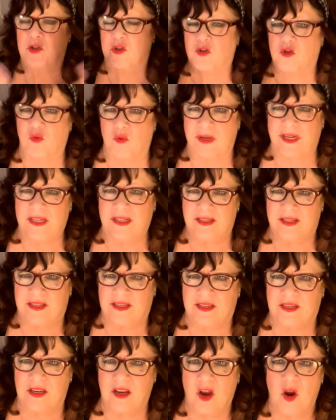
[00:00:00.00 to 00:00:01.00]

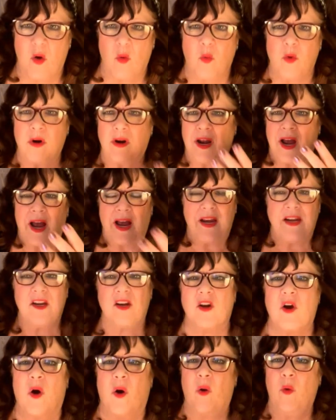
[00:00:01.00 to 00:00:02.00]
streets. We're kind
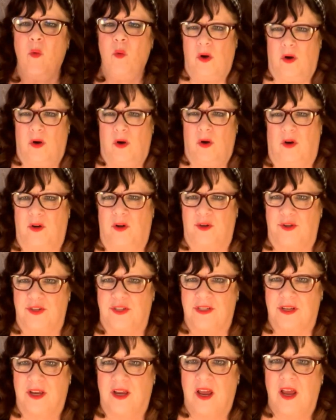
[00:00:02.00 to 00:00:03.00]
of
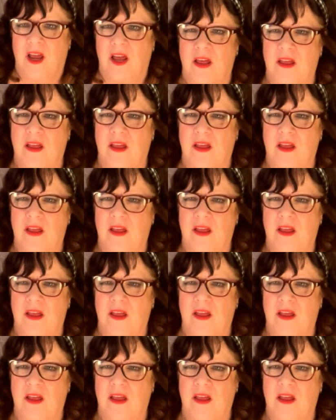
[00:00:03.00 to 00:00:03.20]
co-workers.